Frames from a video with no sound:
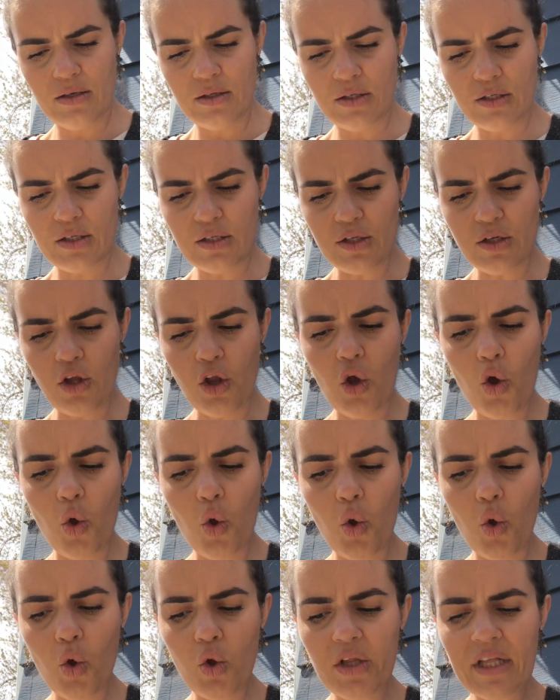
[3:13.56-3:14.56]

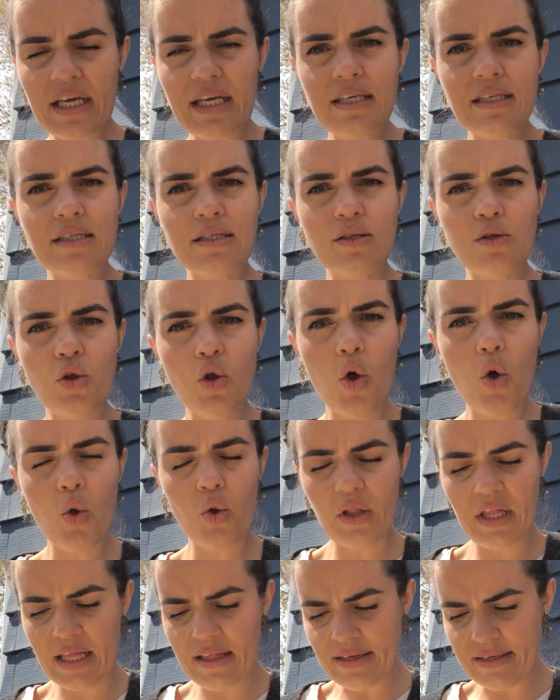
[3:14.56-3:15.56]
Slowly,
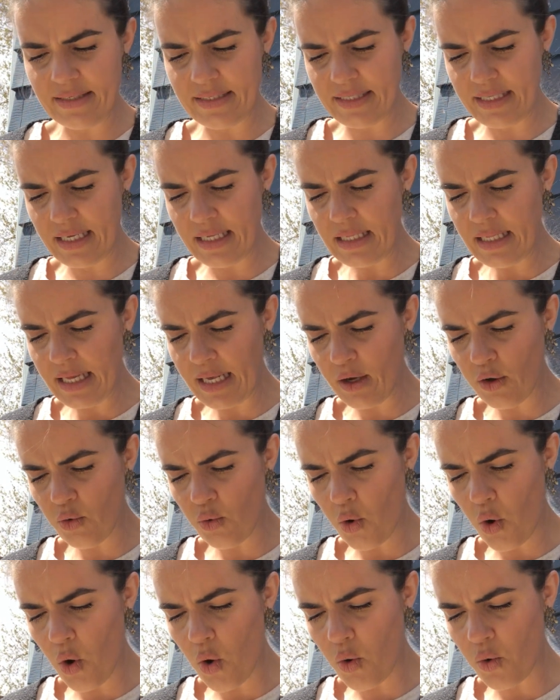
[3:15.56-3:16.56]
slowly, the seedling
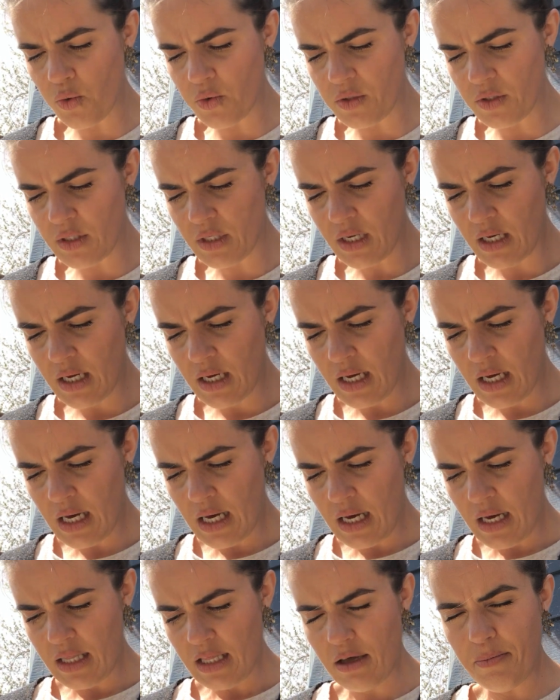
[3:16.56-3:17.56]
grows.
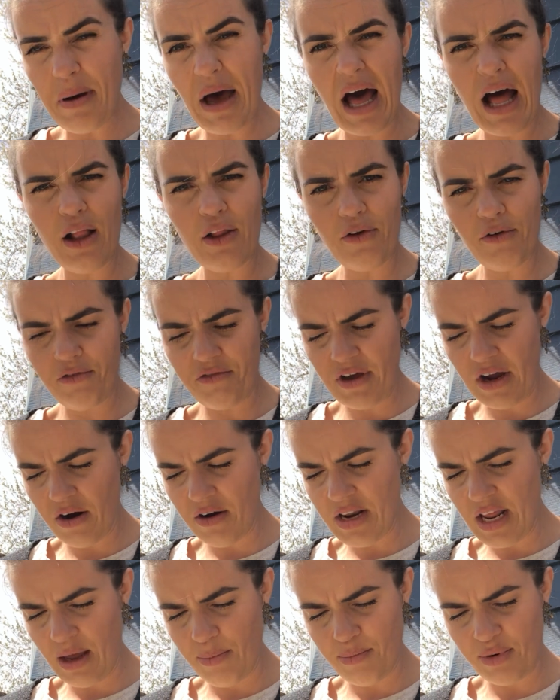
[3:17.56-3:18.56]
The palo
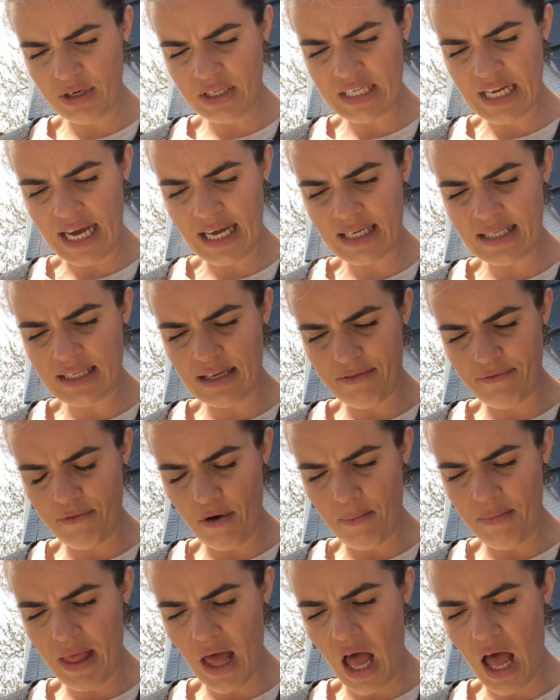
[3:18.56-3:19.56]
verde protects it
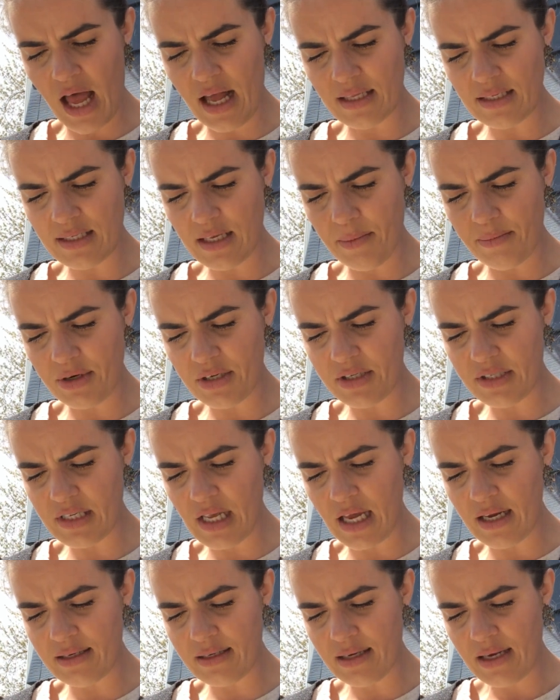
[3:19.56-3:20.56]
from the hot summer
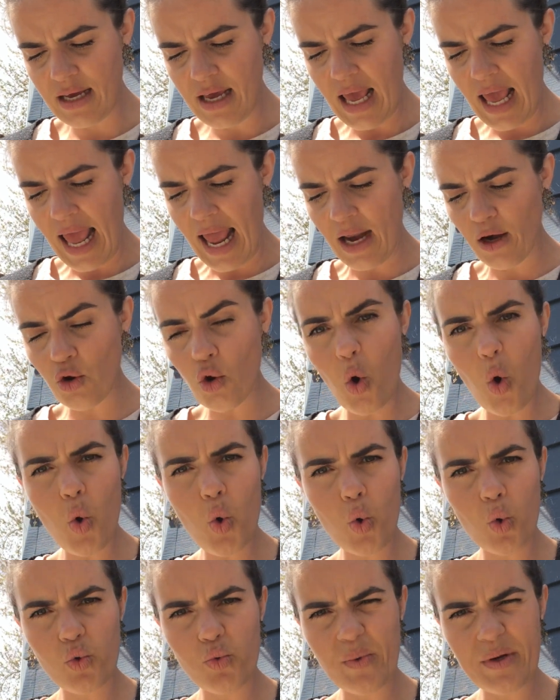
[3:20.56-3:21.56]
sun and
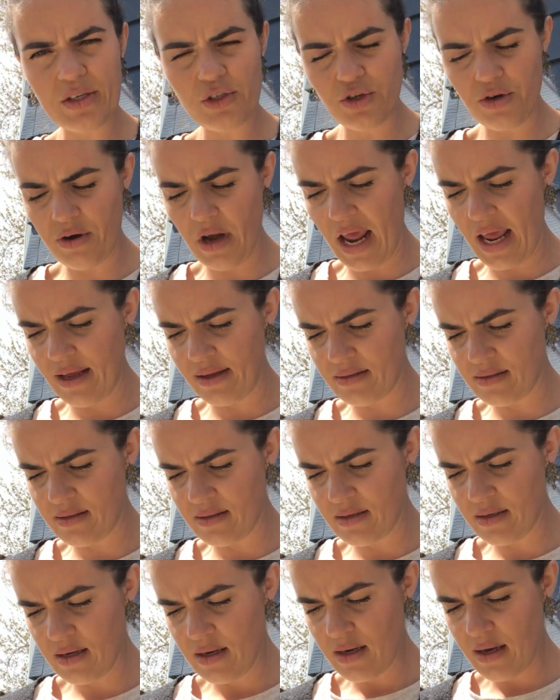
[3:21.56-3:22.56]
cold winter
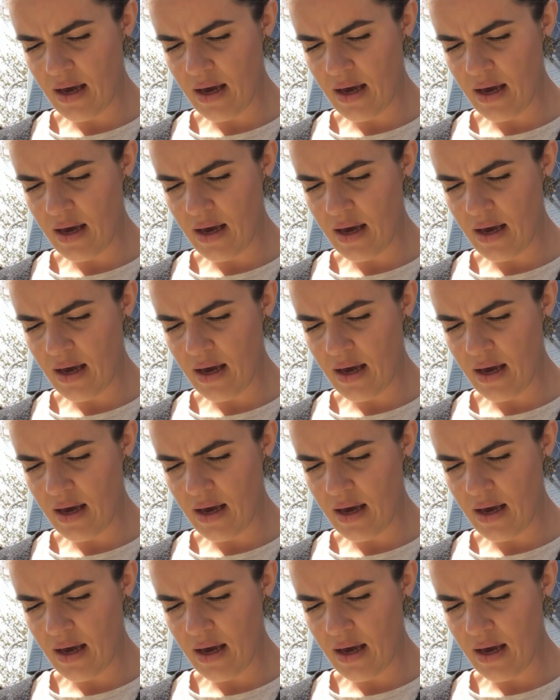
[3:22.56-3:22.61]
nights.